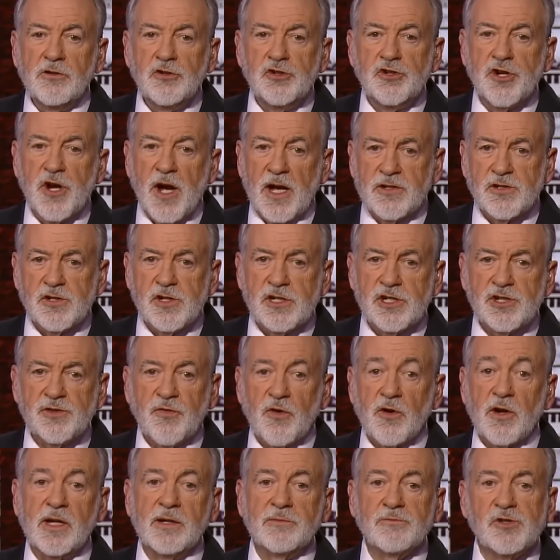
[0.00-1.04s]
justice
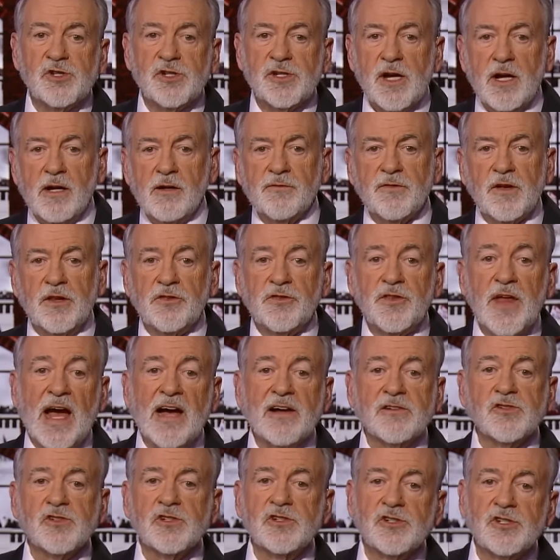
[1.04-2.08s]
for himself and
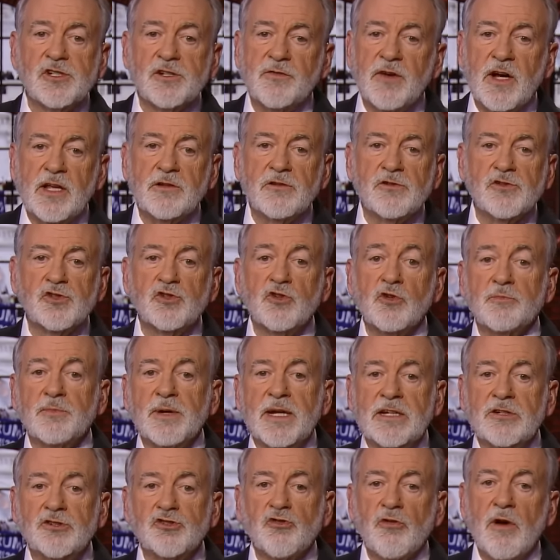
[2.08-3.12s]
thousands of others who are
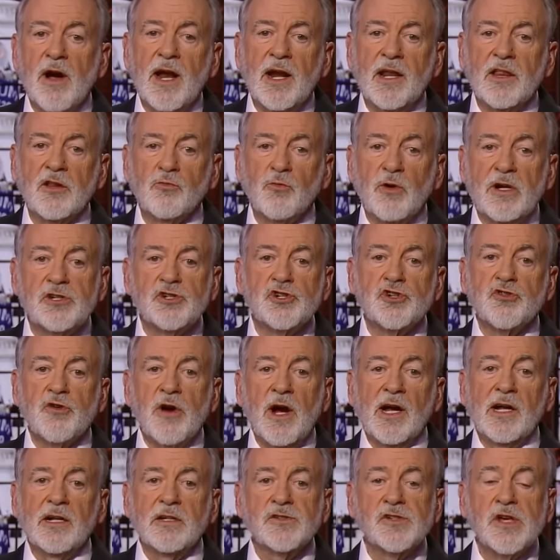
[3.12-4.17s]
being tried in the witch
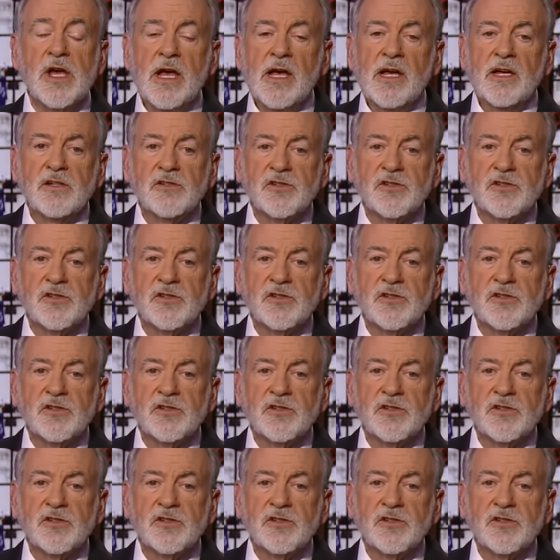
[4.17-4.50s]
trials